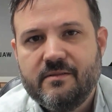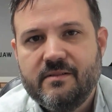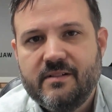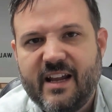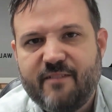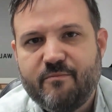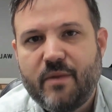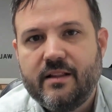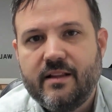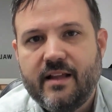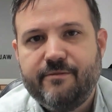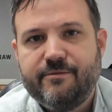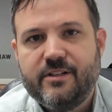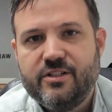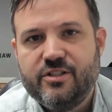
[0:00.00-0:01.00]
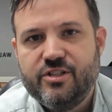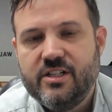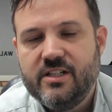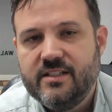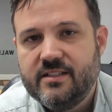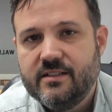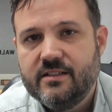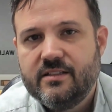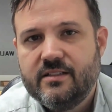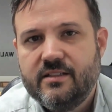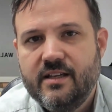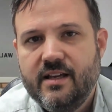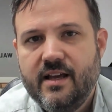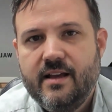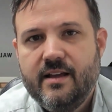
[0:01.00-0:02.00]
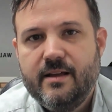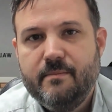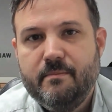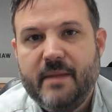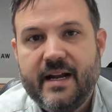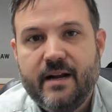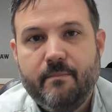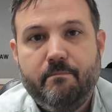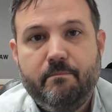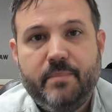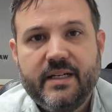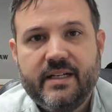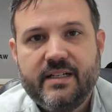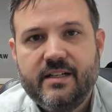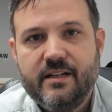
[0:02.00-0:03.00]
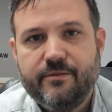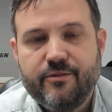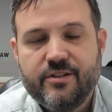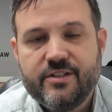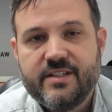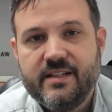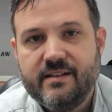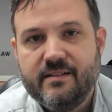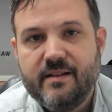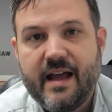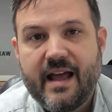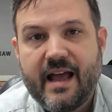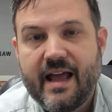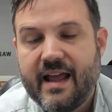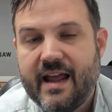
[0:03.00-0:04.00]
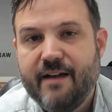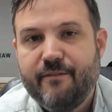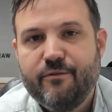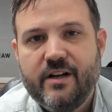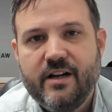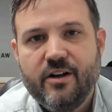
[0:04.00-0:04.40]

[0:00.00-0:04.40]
gave my life to Jesus. It made a big difference in every